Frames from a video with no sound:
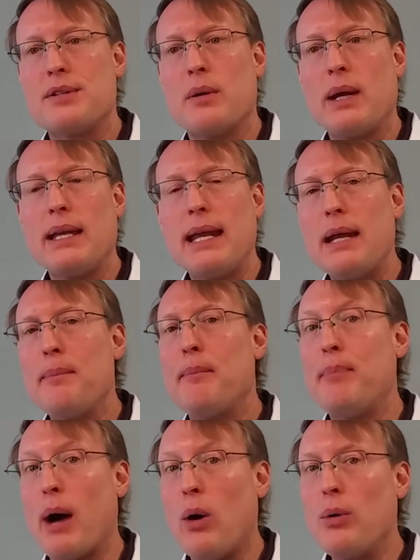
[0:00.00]
And we need
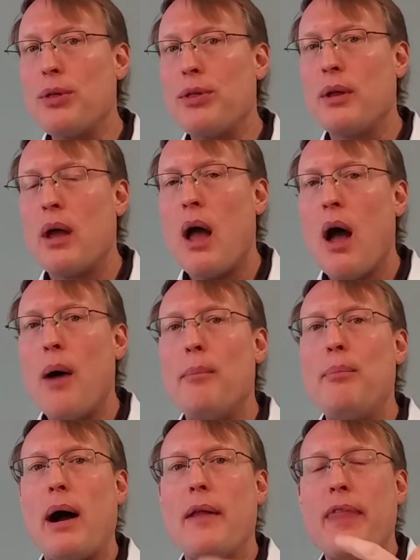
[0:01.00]
both,
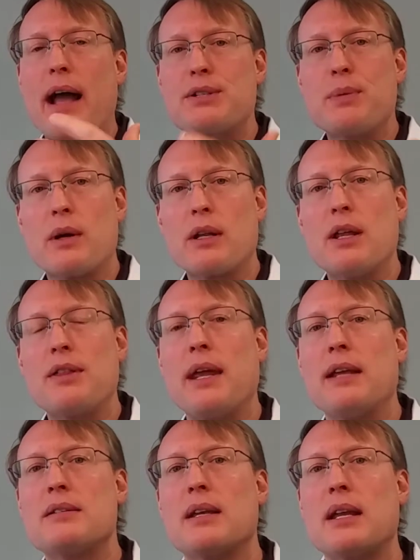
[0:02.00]
but that's one of the
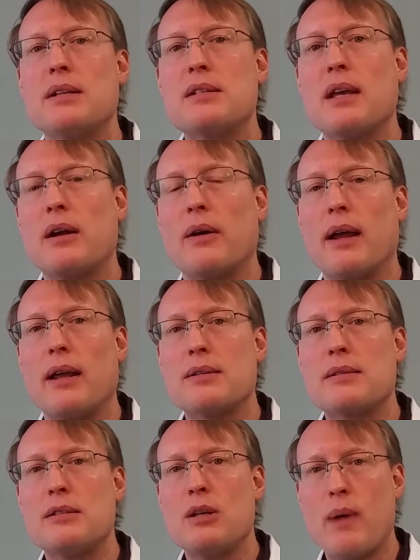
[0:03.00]
things to consider is,
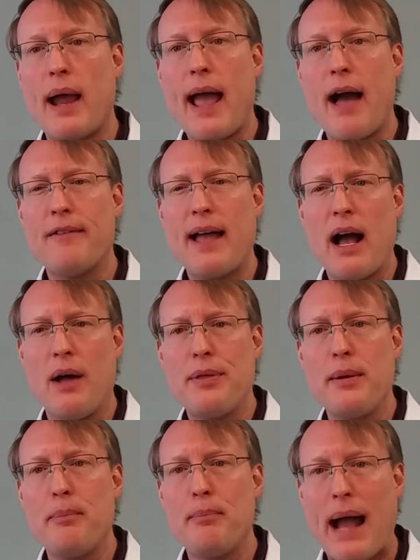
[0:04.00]
do I have a
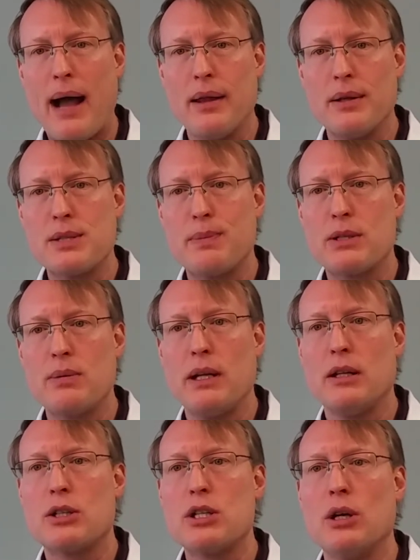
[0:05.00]
healthy balance between
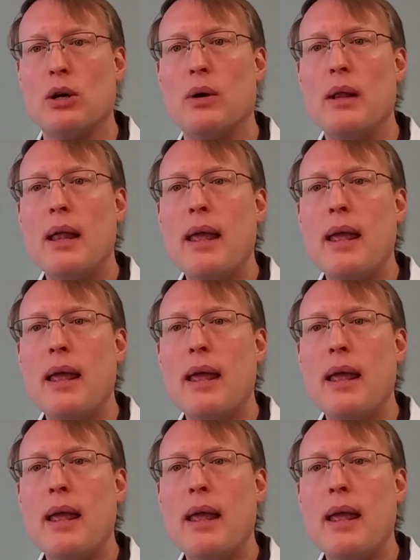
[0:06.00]
the two?